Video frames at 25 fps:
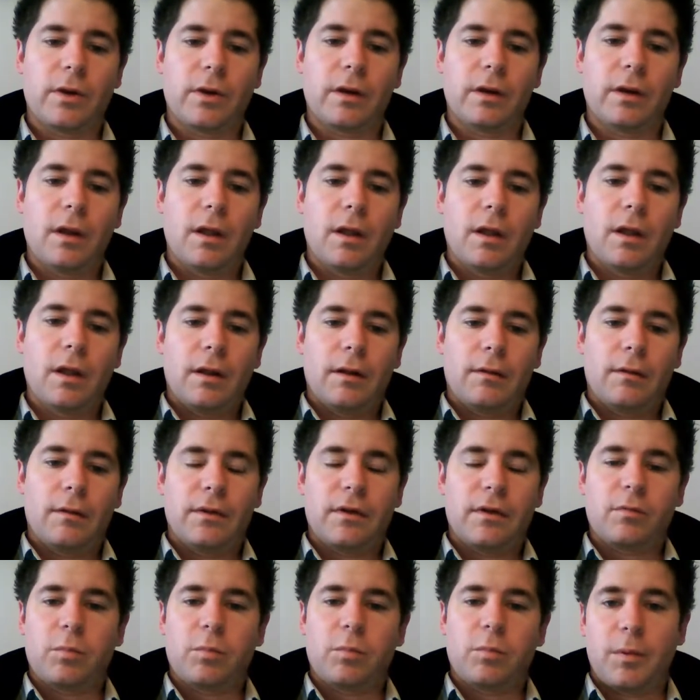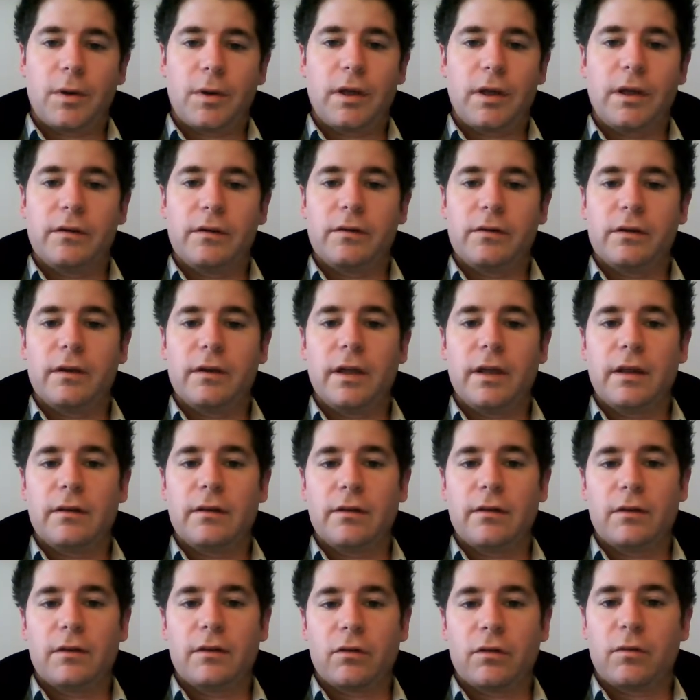But this property, it did
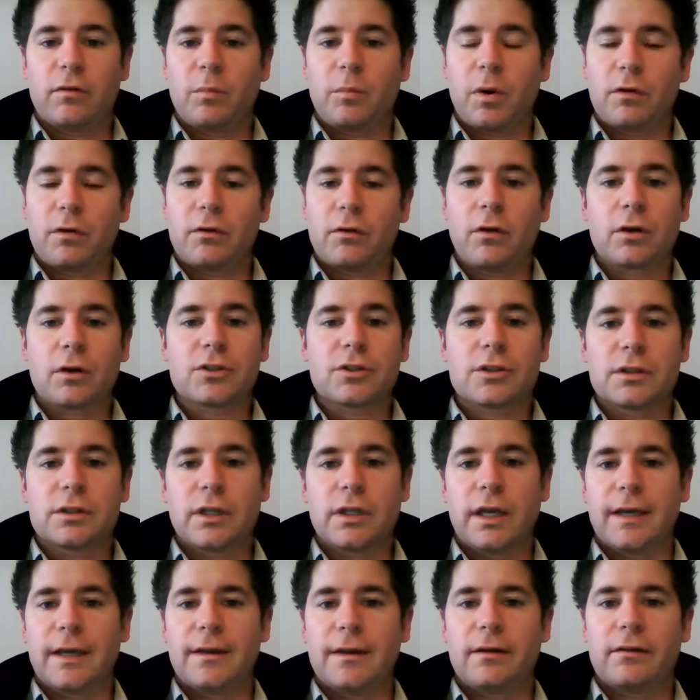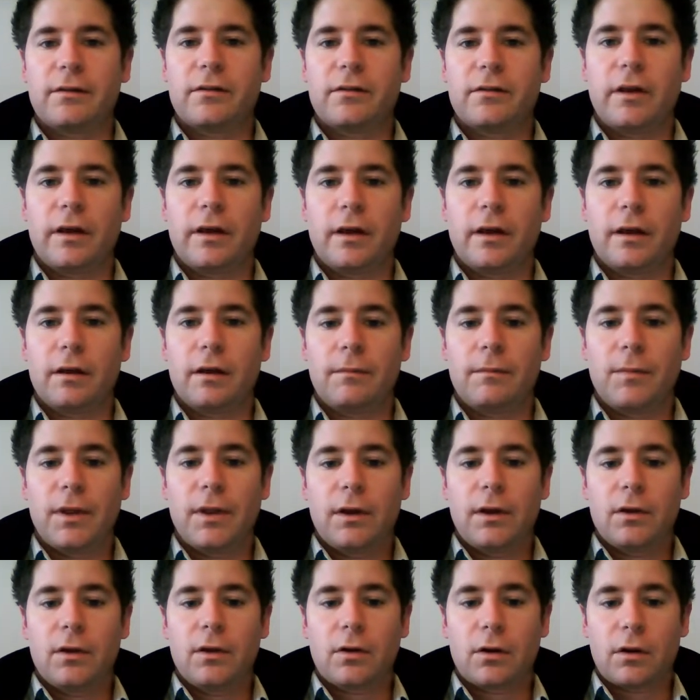get interest post auction and
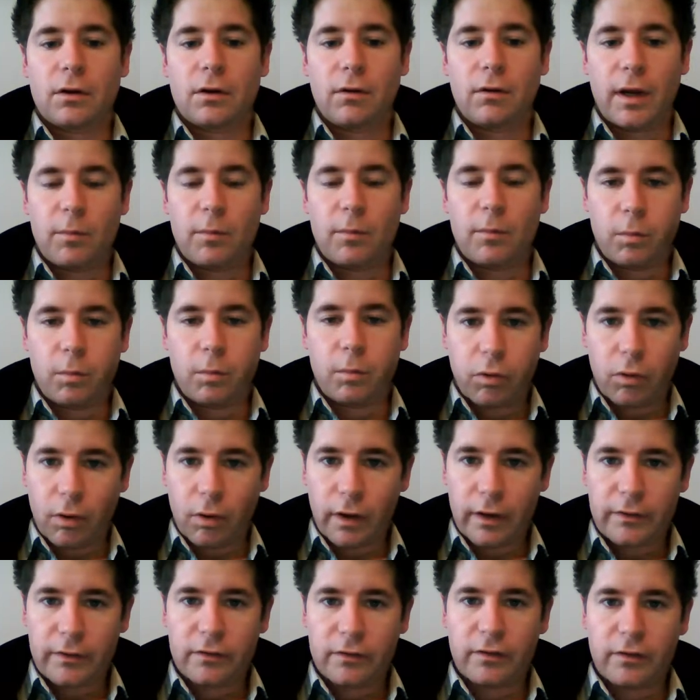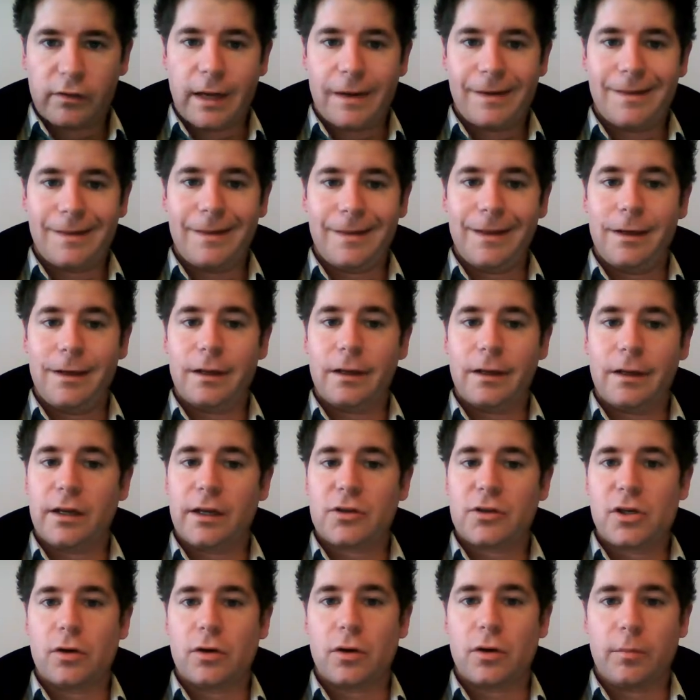got a great price, and then it
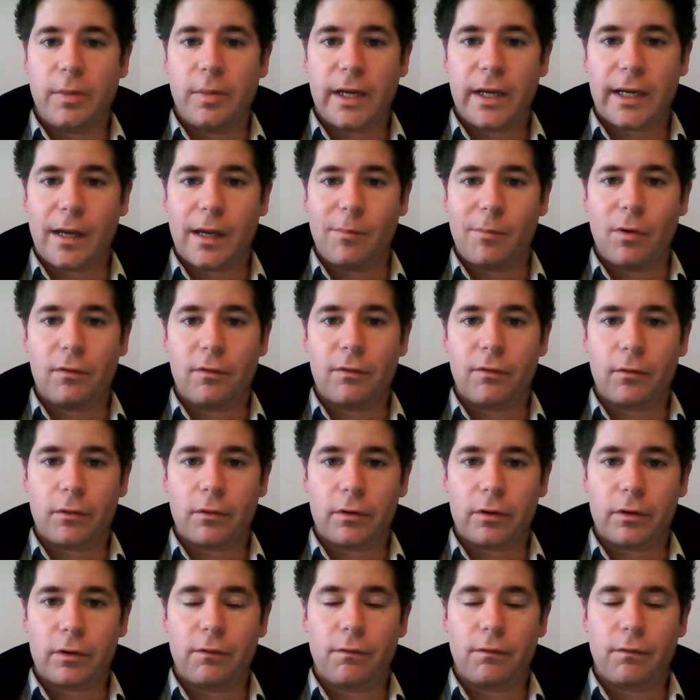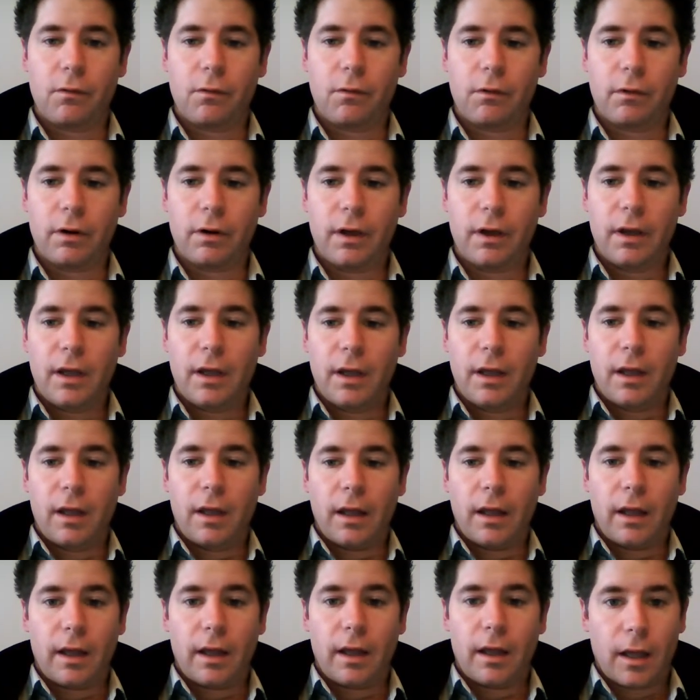actually got a backup offer on it for
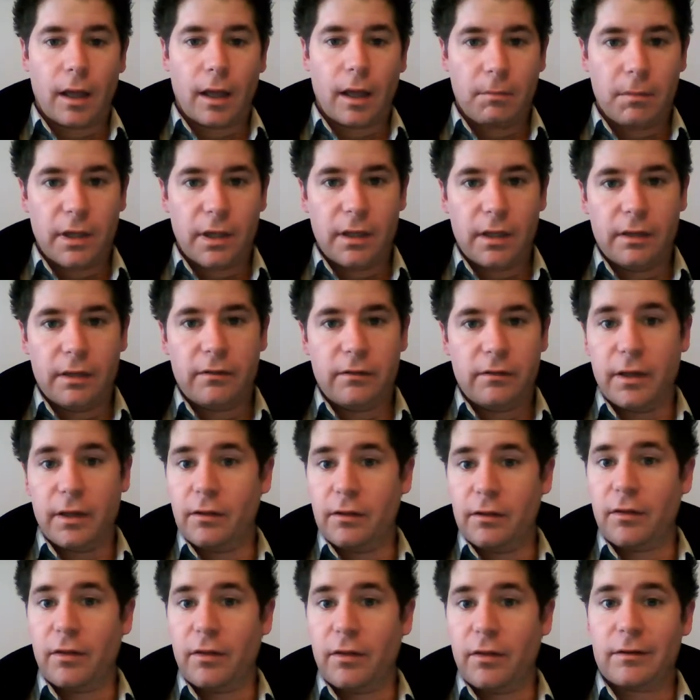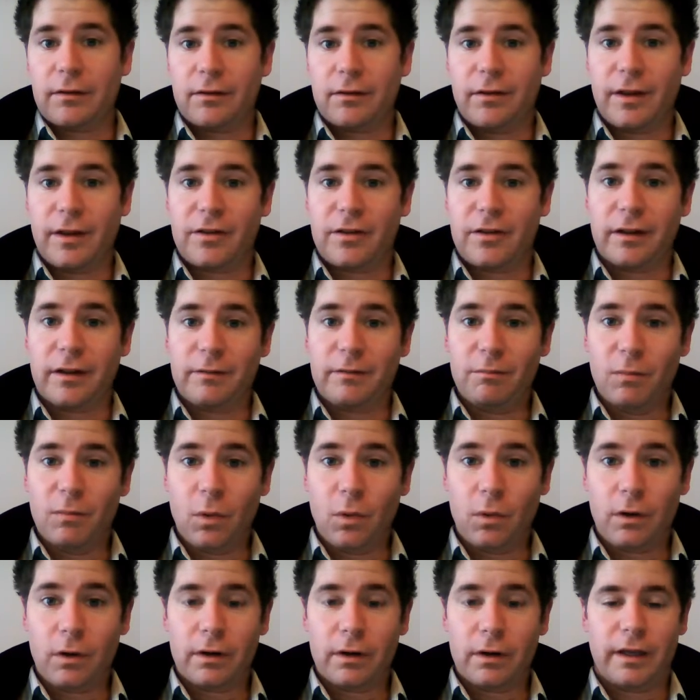many tens of thousands, actually
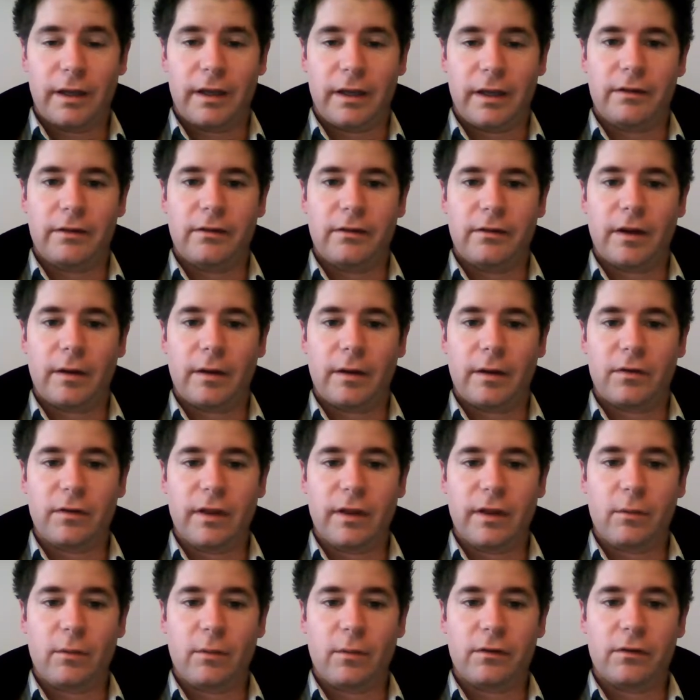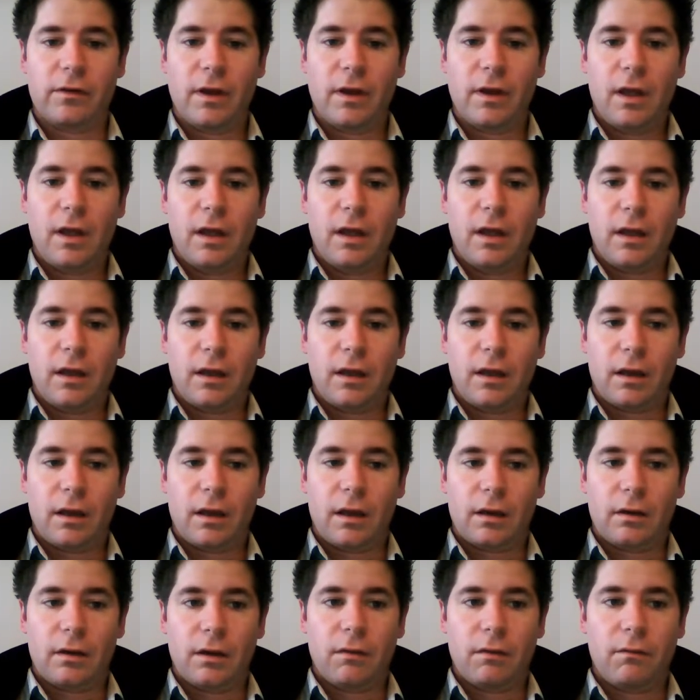more, and so that was
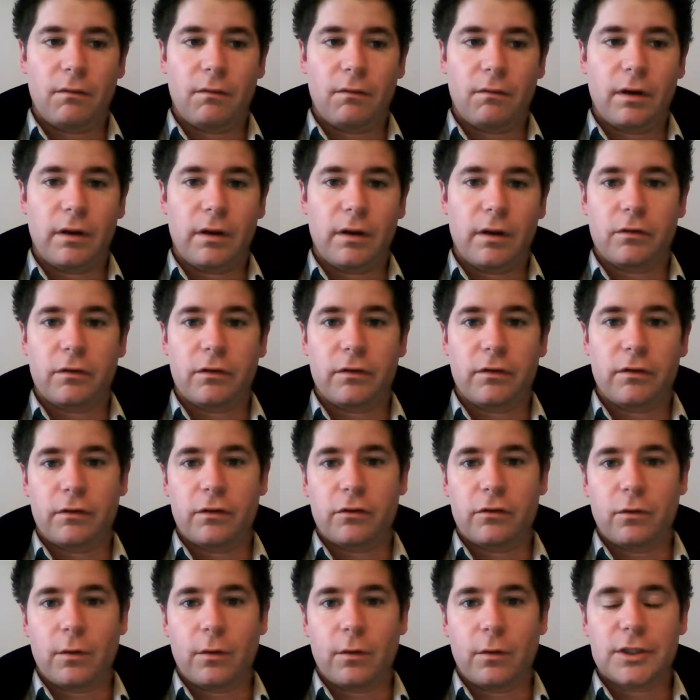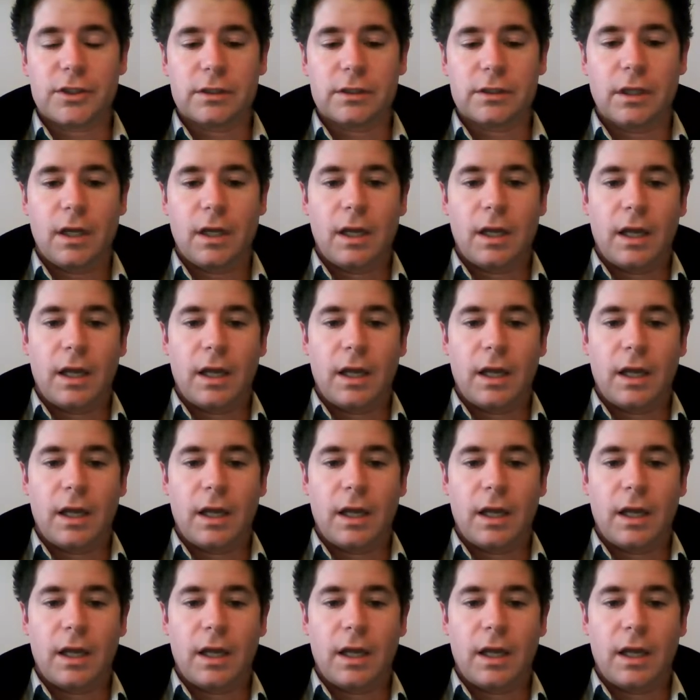a very interesting situation.